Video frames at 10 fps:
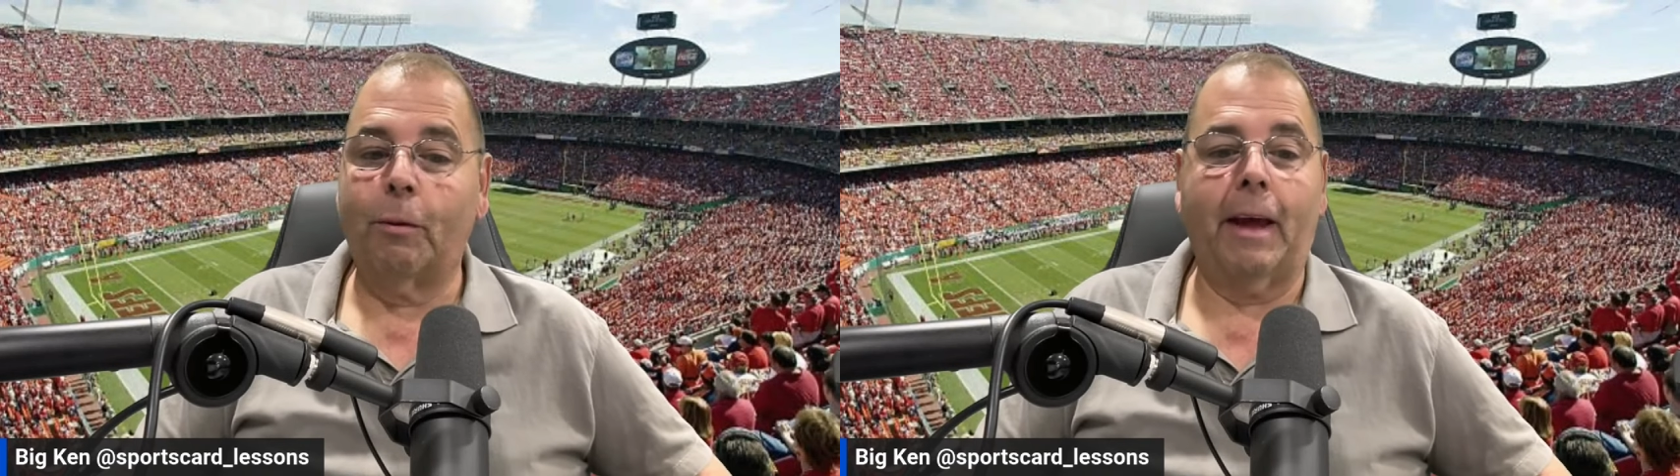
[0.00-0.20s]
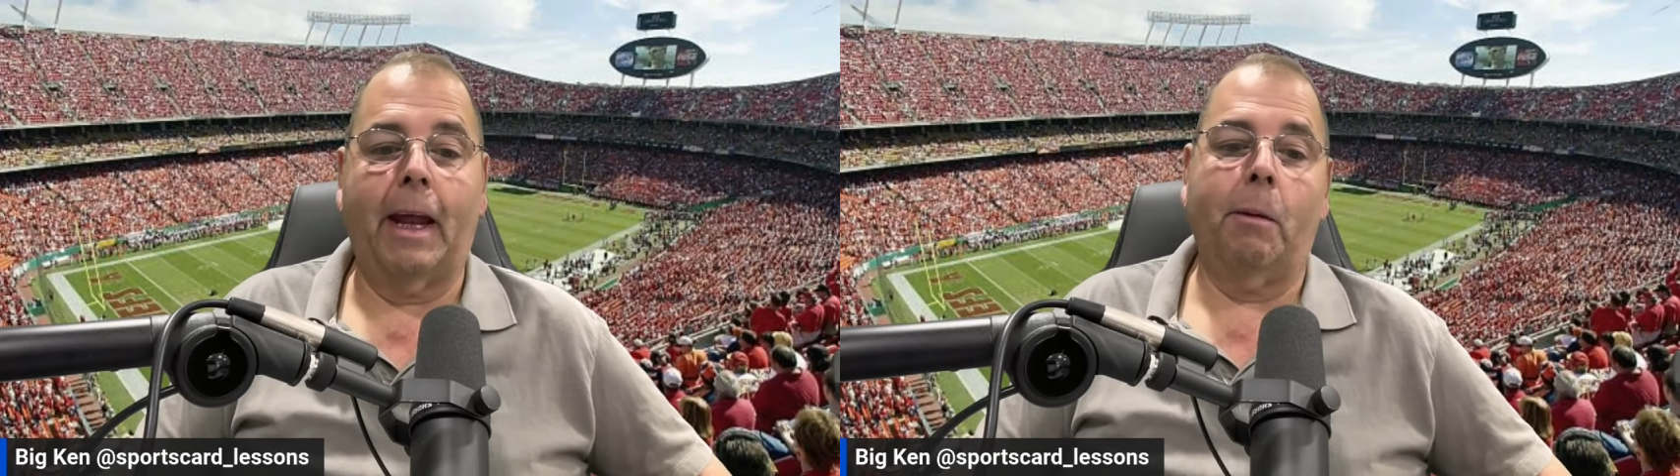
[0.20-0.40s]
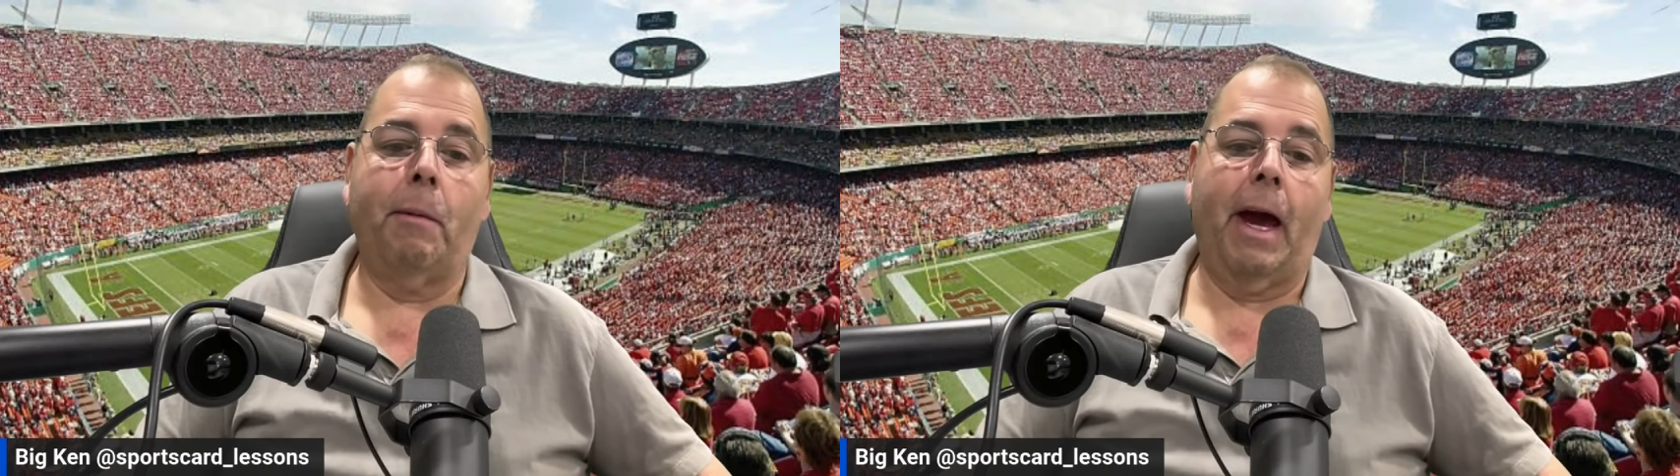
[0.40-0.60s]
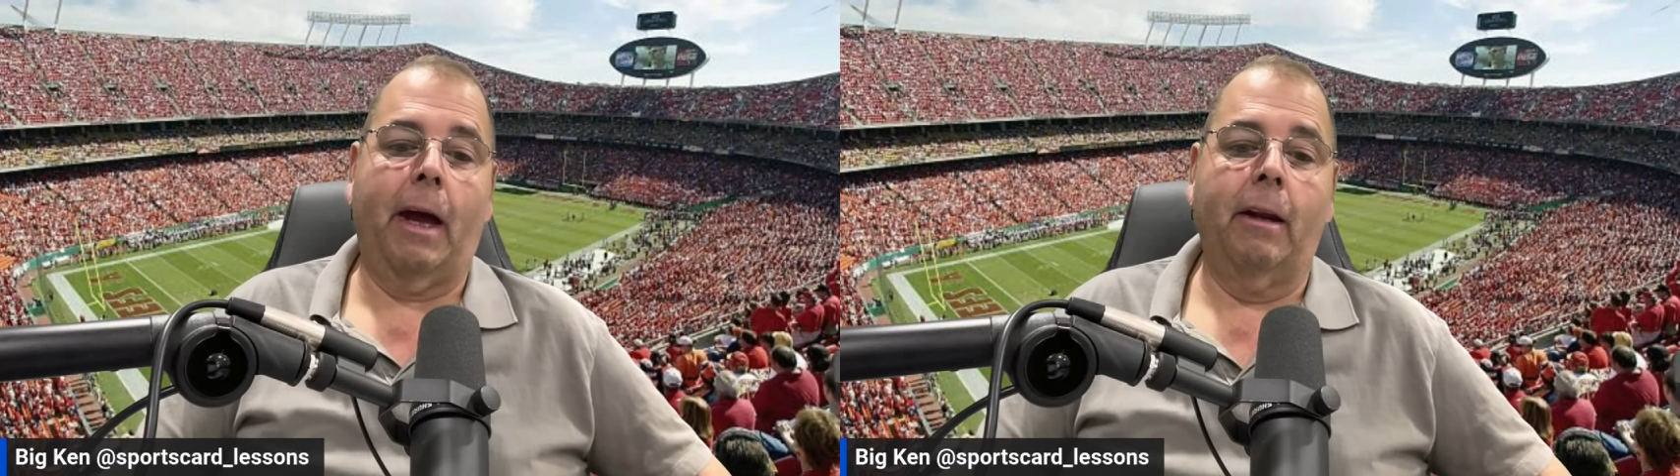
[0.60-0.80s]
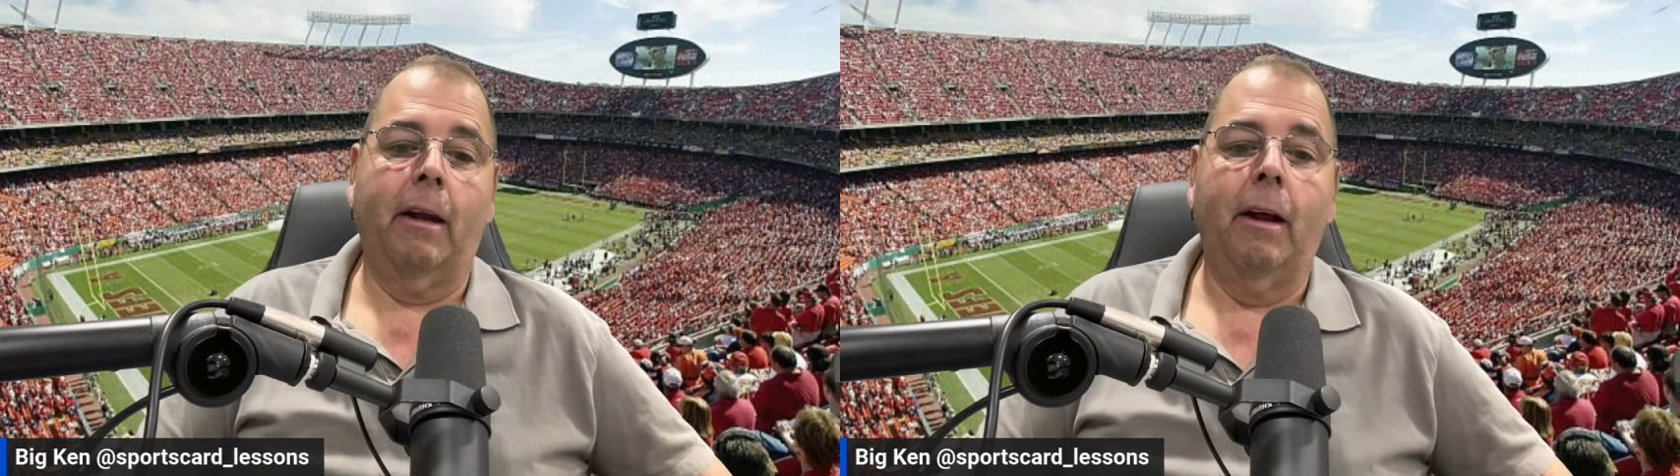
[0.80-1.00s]
was getting
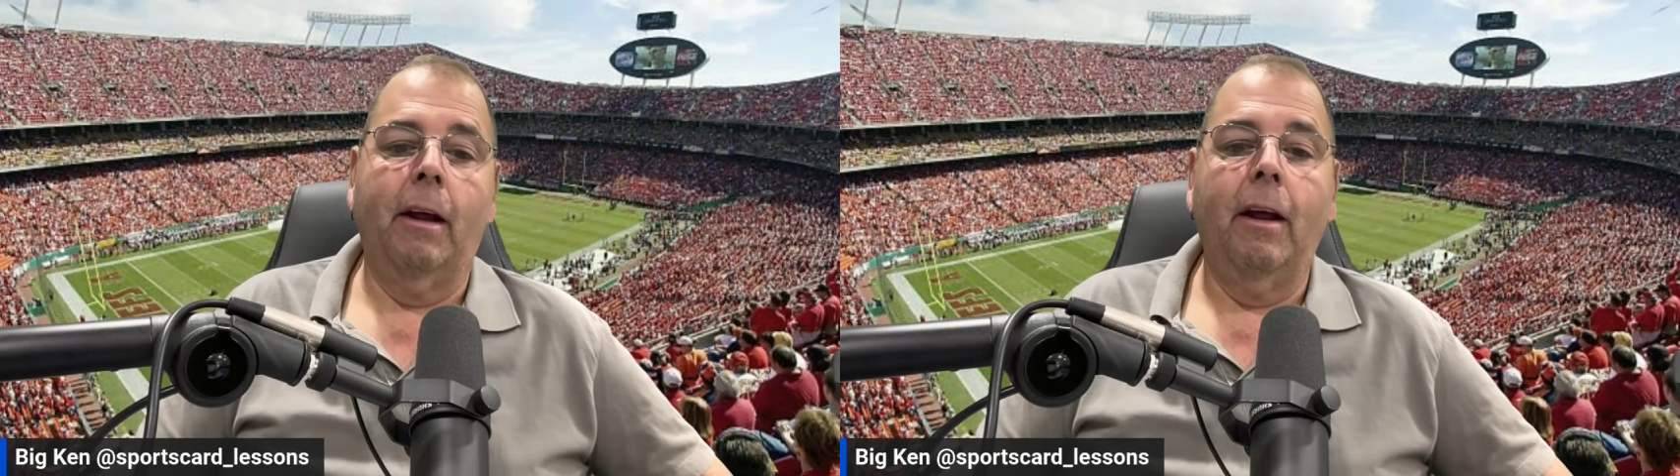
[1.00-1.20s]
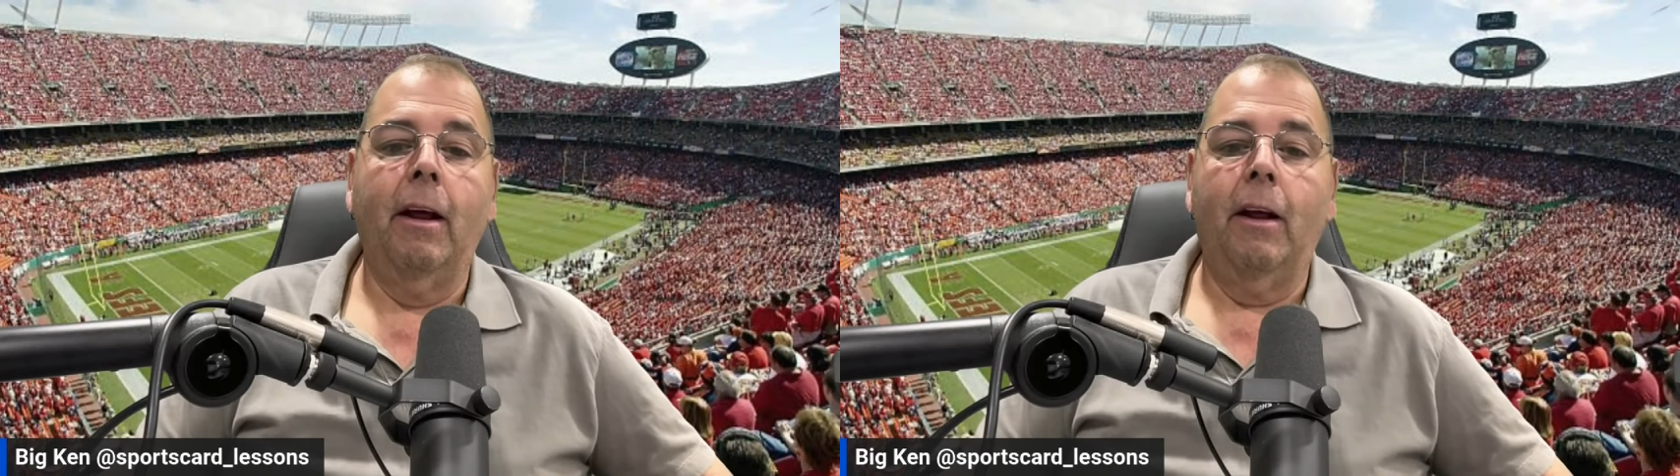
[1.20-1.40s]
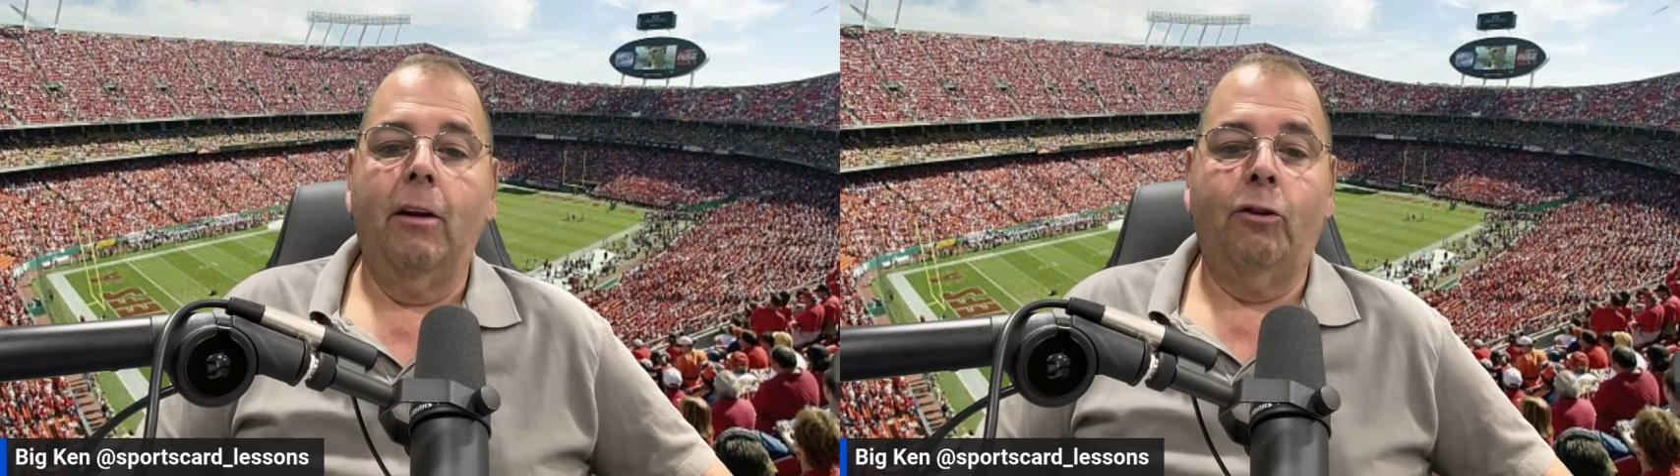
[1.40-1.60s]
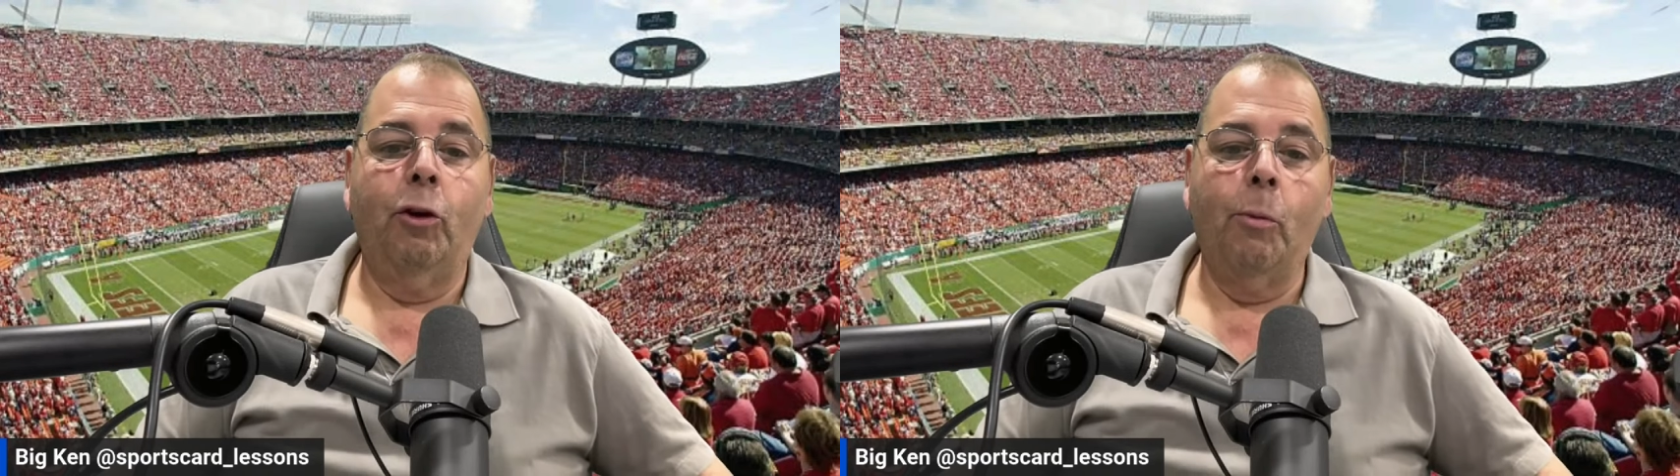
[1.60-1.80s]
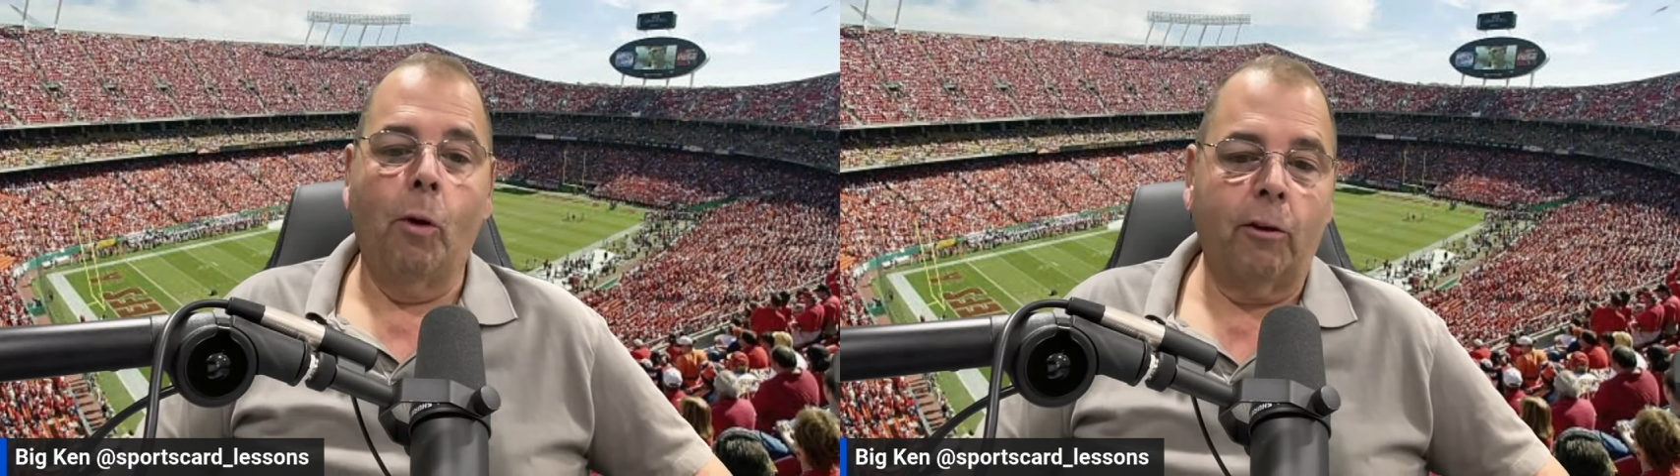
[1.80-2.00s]
mad. Two more